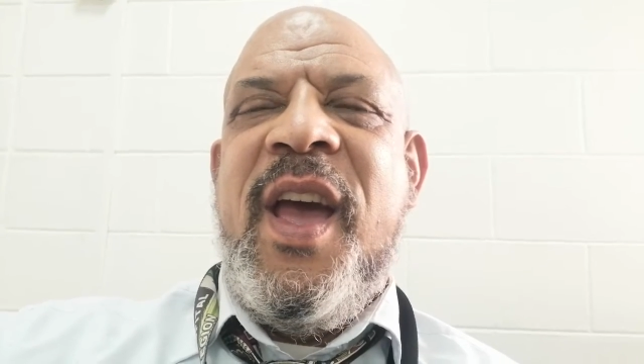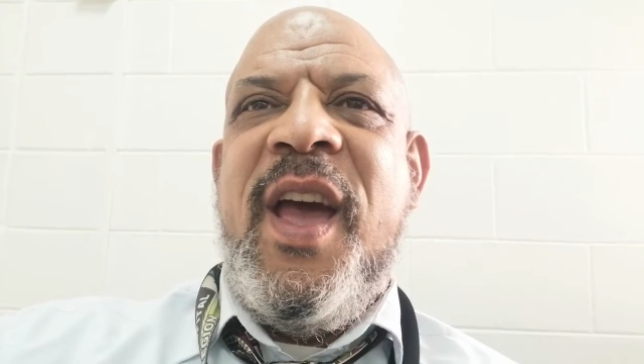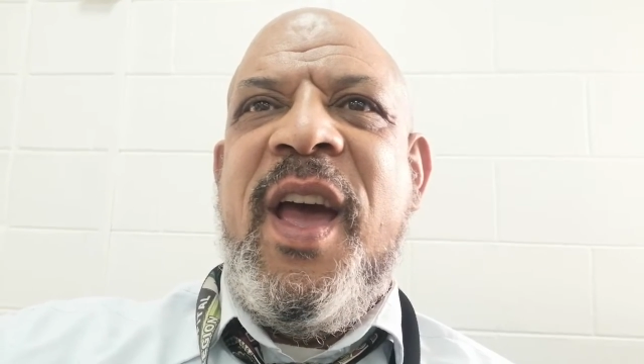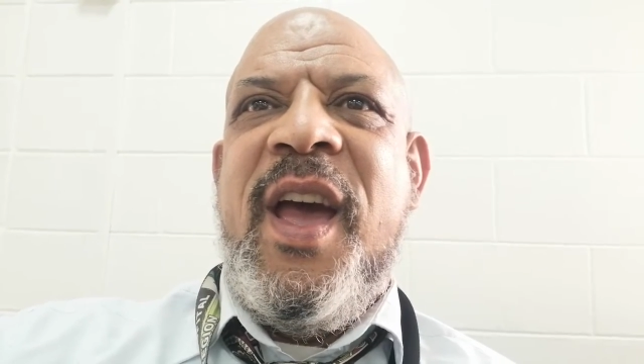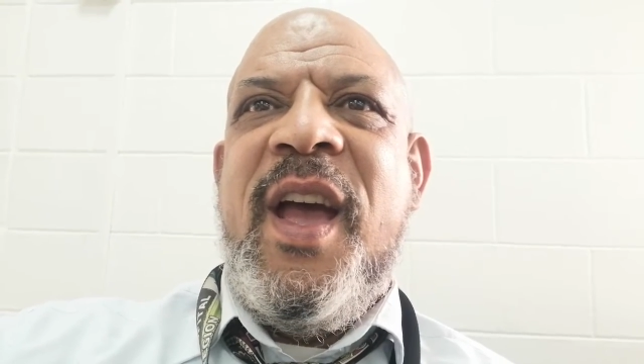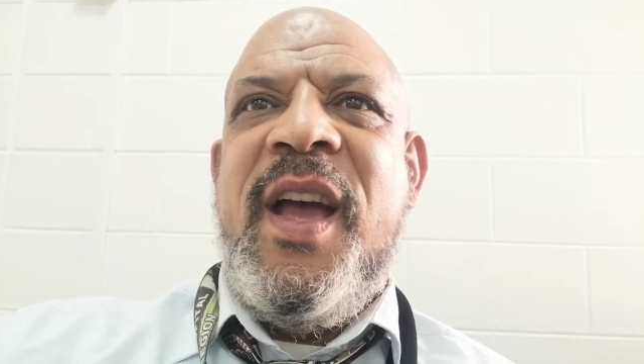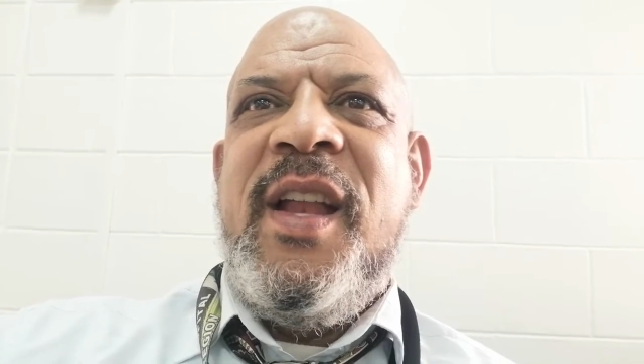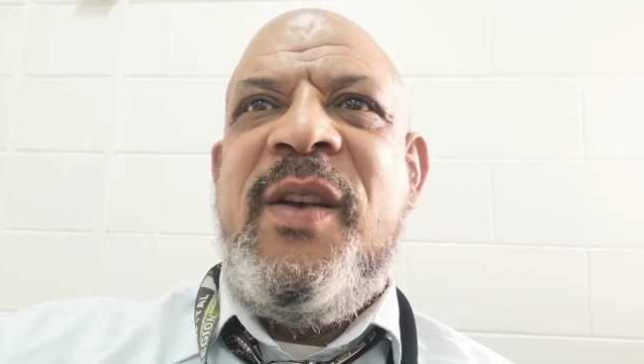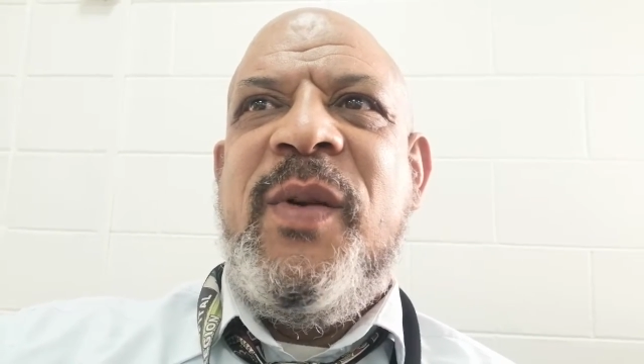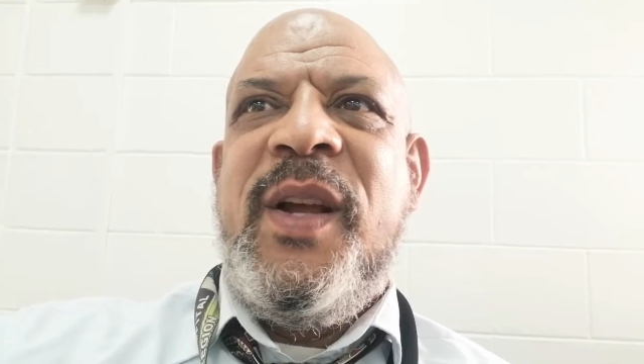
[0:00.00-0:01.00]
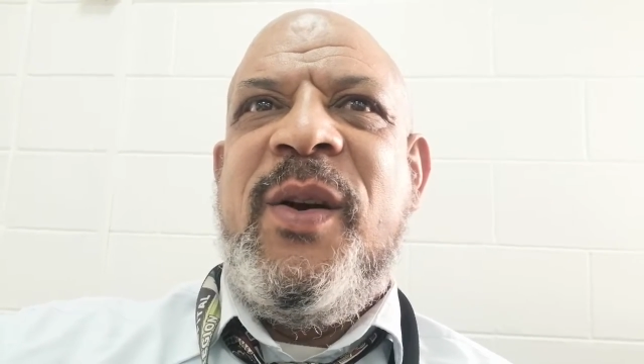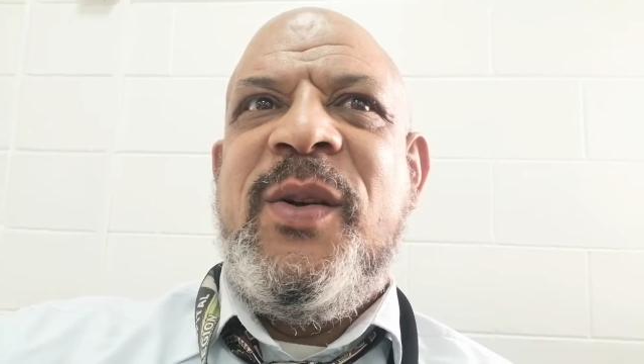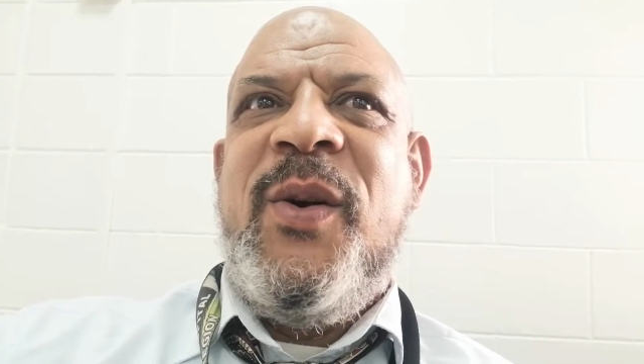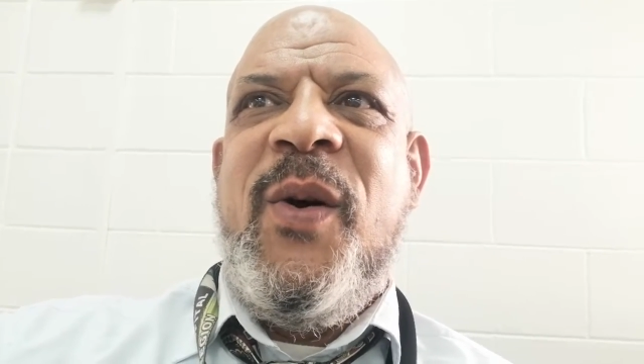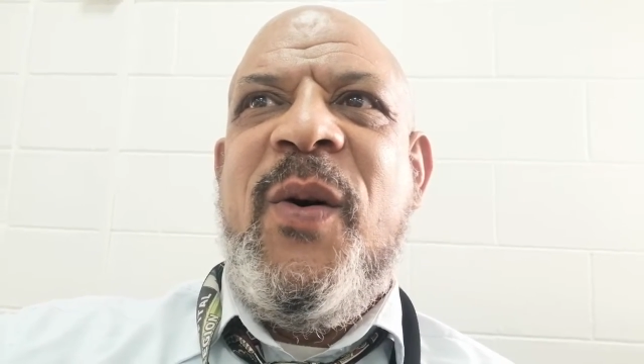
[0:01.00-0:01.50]
And when I
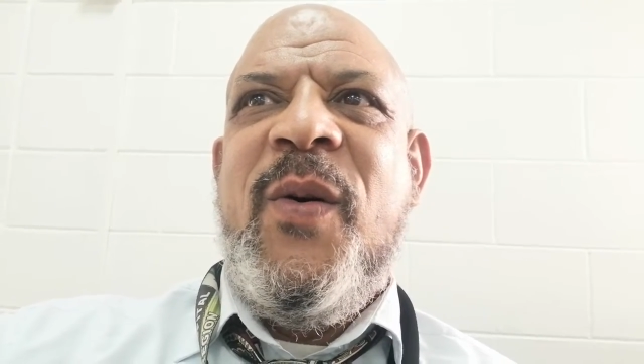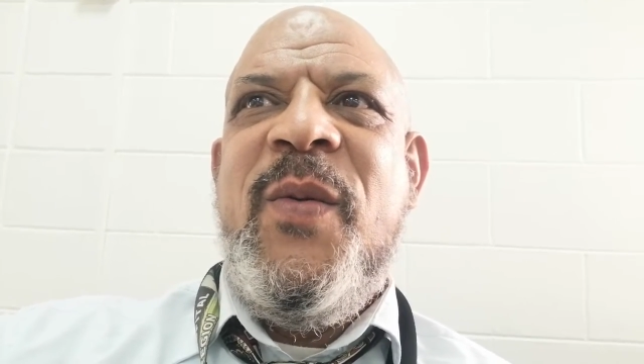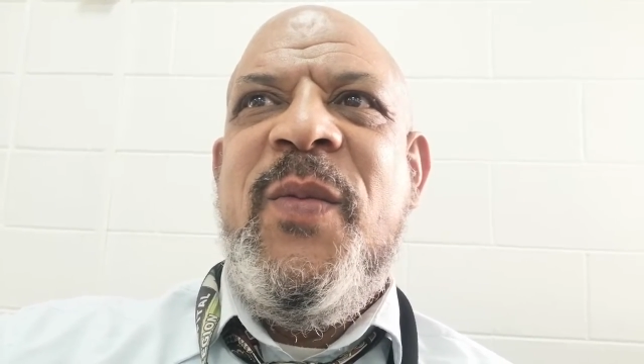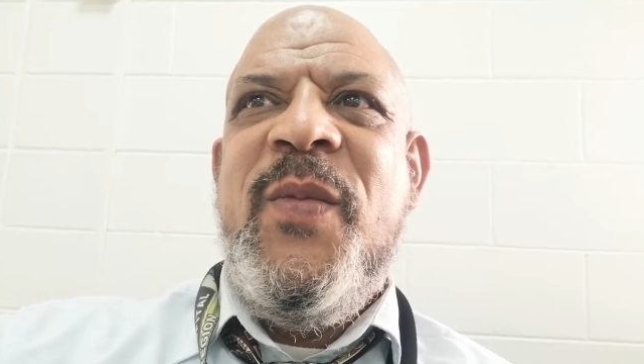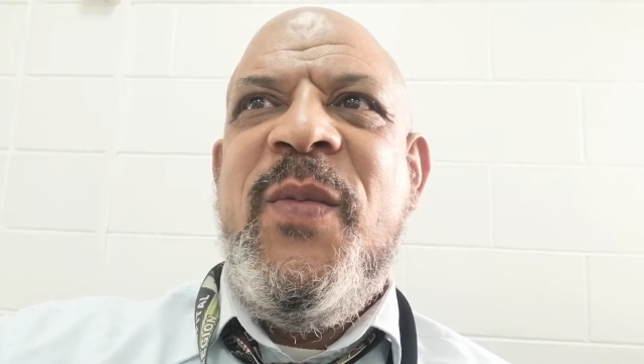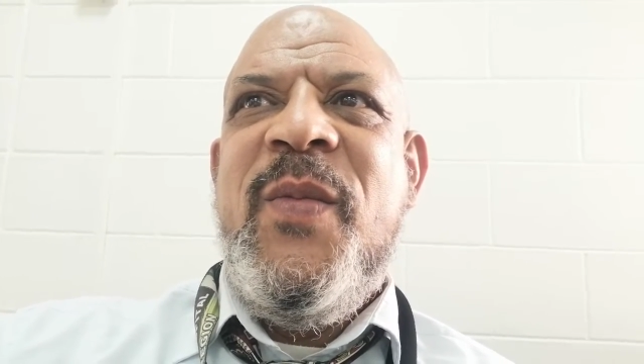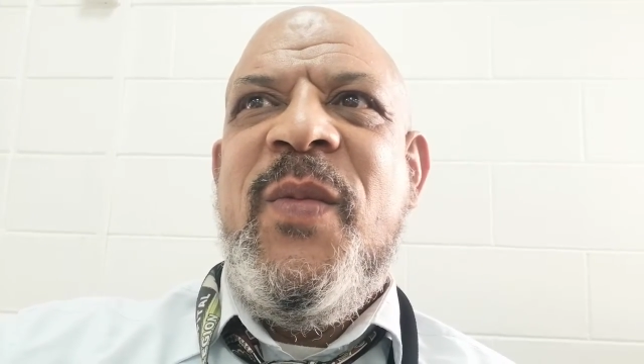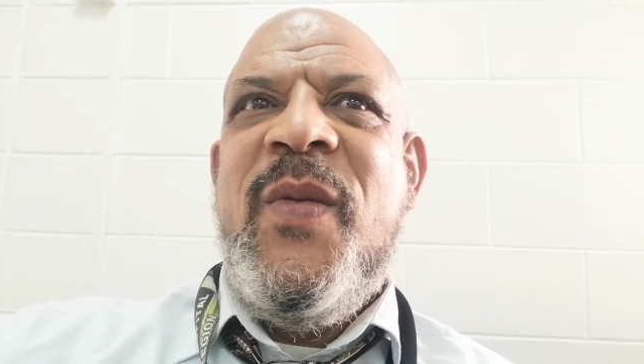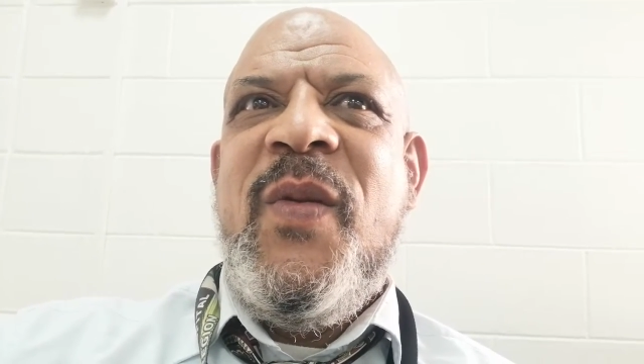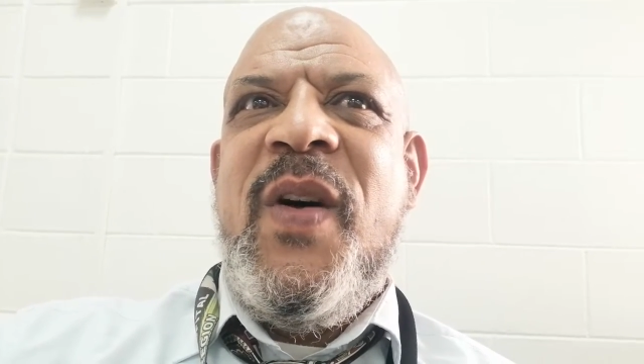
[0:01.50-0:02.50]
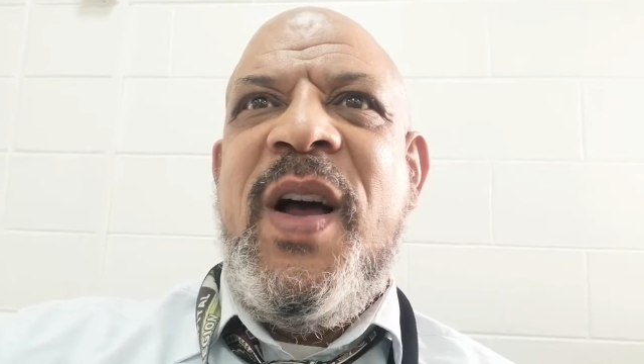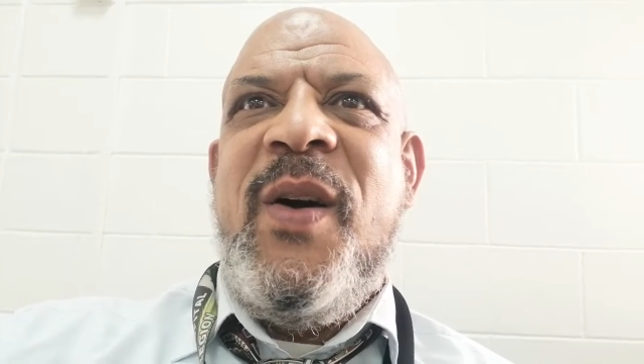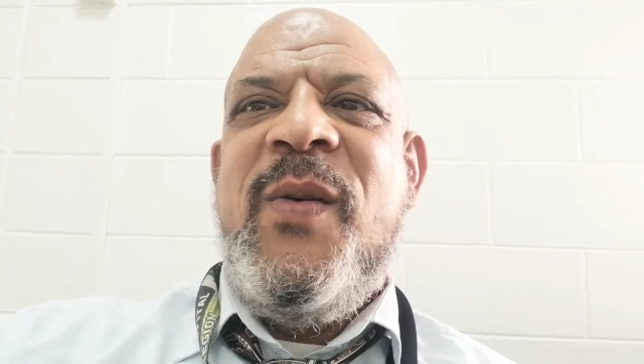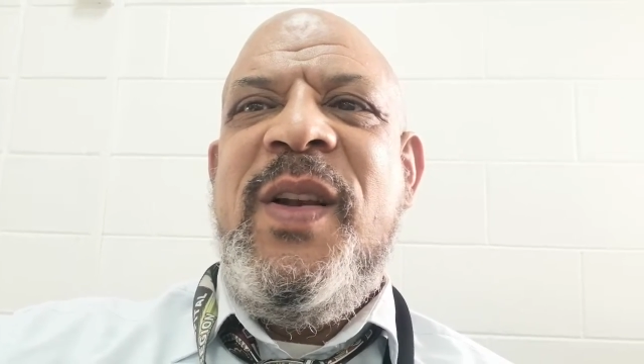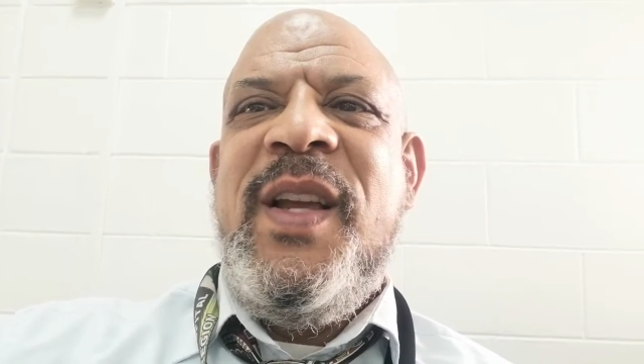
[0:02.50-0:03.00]
got home, I
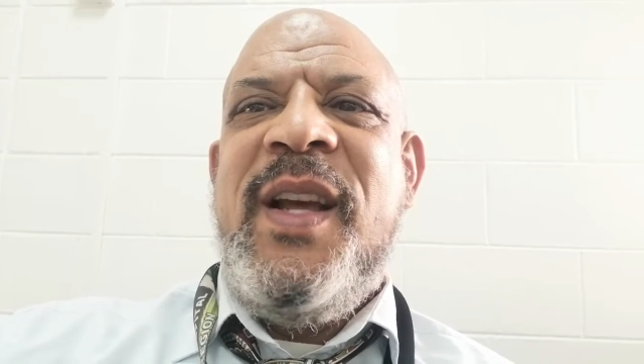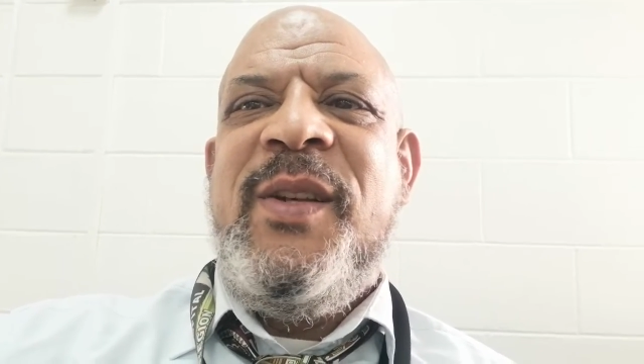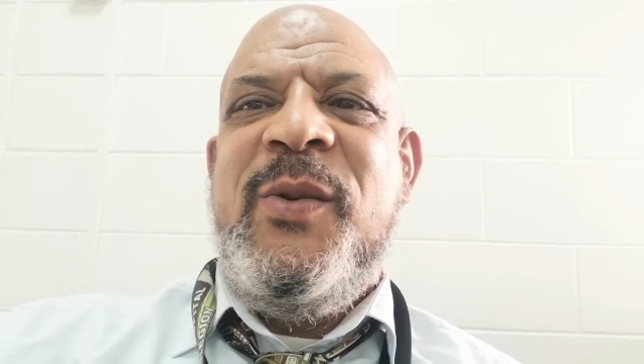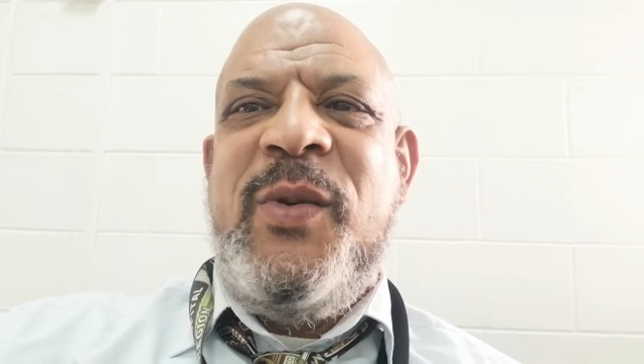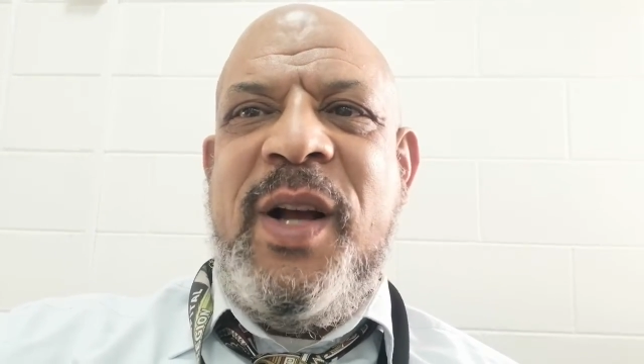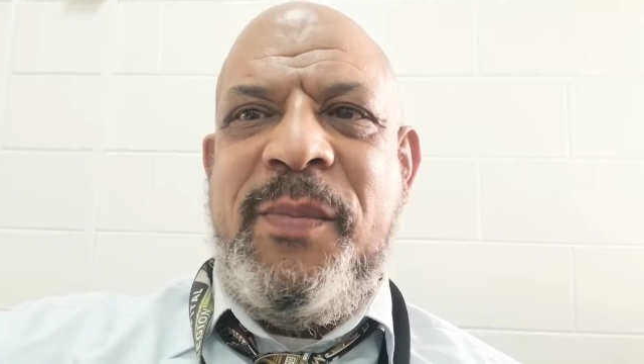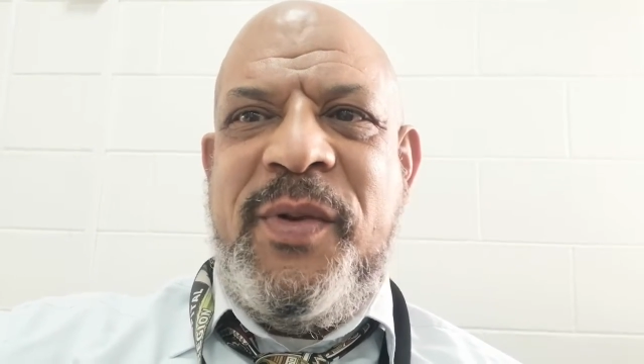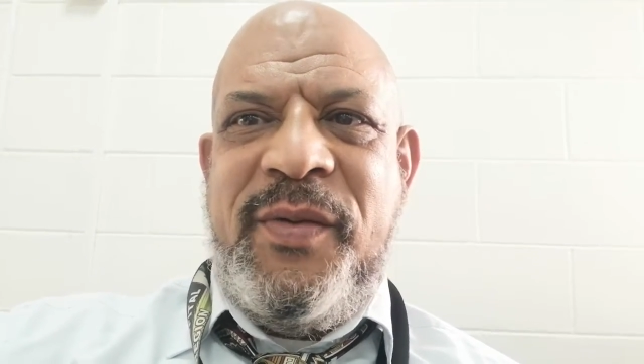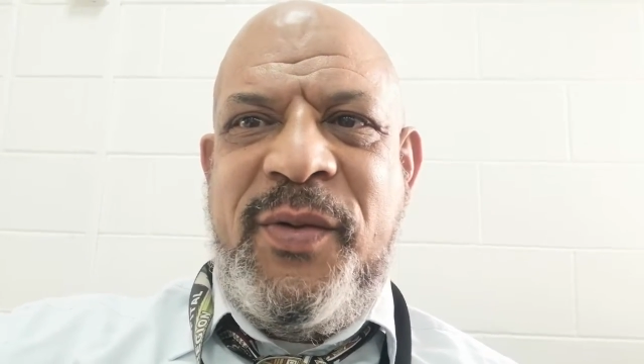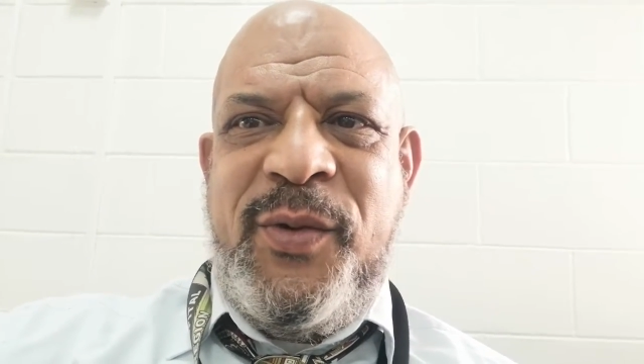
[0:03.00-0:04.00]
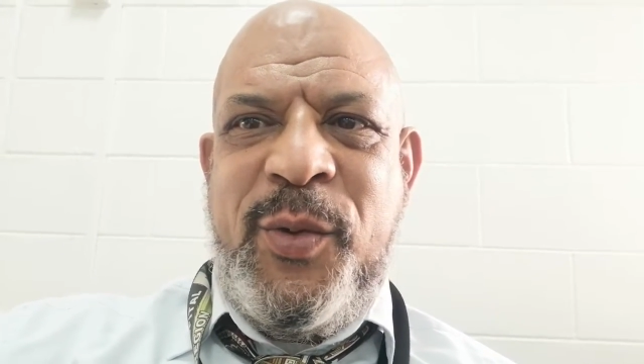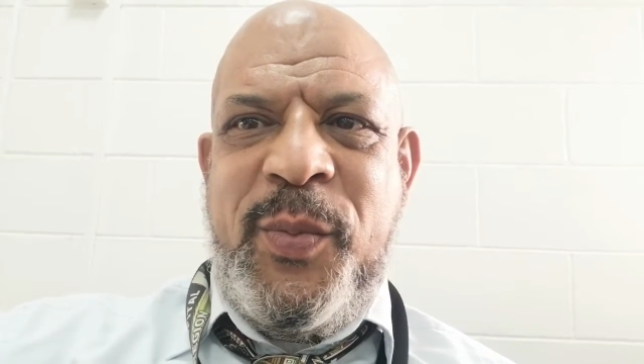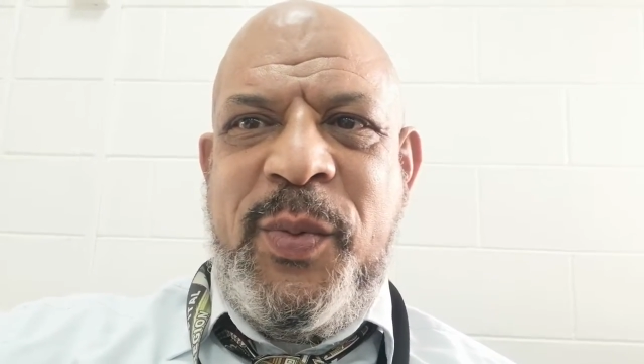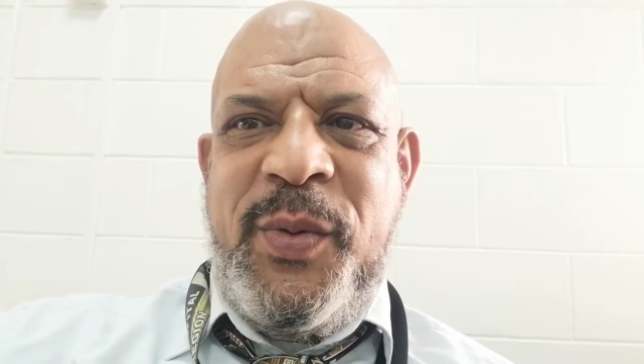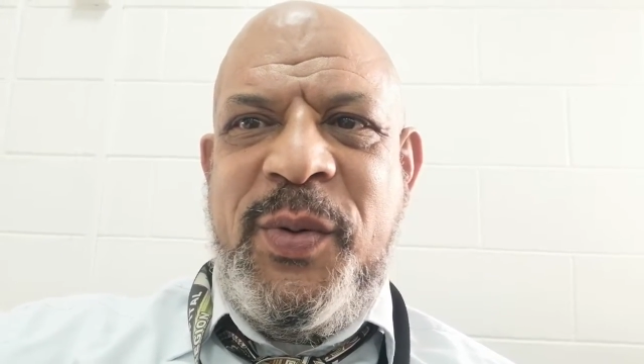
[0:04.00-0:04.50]
only had two cups of soup.